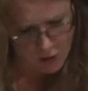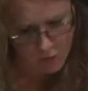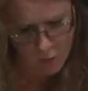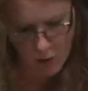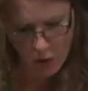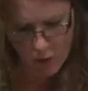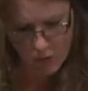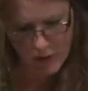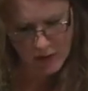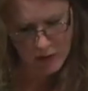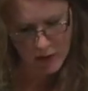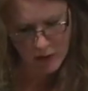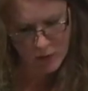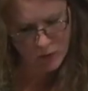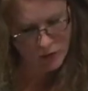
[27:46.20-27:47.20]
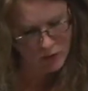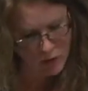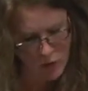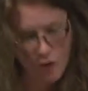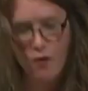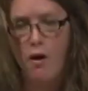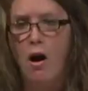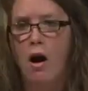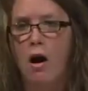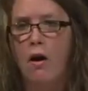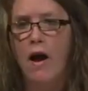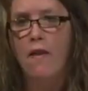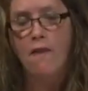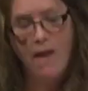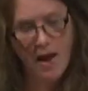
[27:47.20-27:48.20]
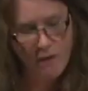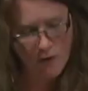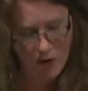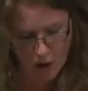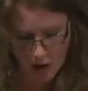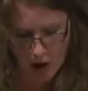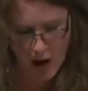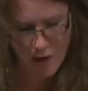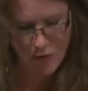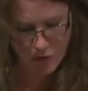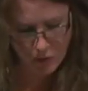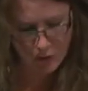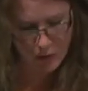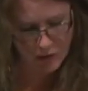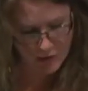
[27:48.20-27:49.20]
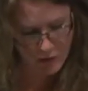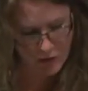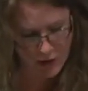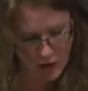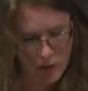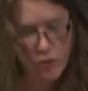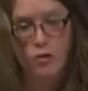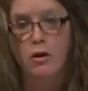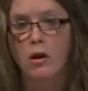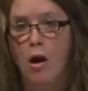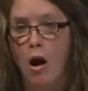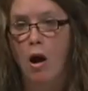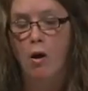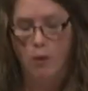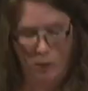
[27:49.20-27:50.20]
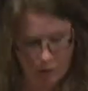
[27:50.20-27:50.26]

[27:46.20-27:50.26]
will only get you so far, and that far I fully intend to go.